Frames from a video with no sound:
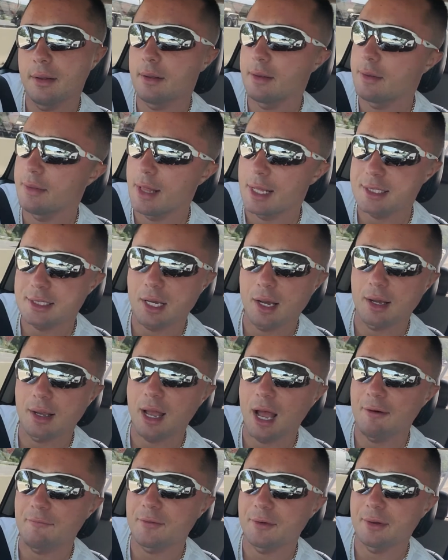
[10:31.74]
that's all I
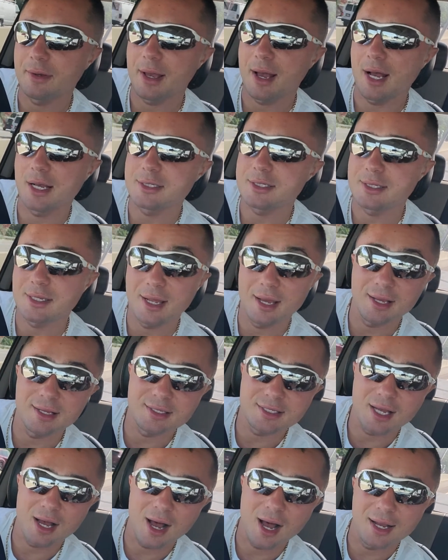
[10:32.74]
got for you guys today.
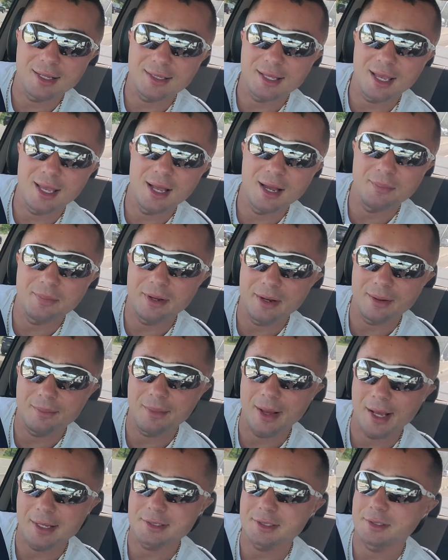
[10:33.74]
It's a hot day up here in
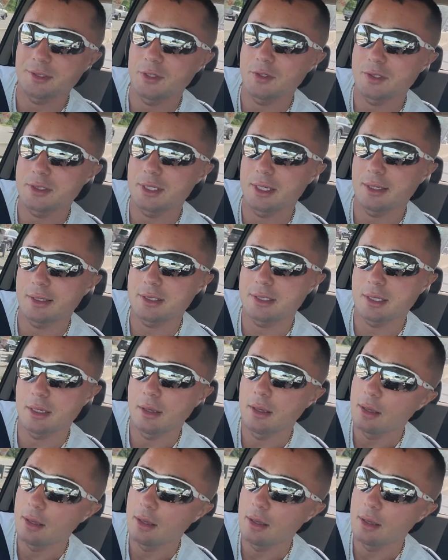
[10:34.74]
Massachusetts.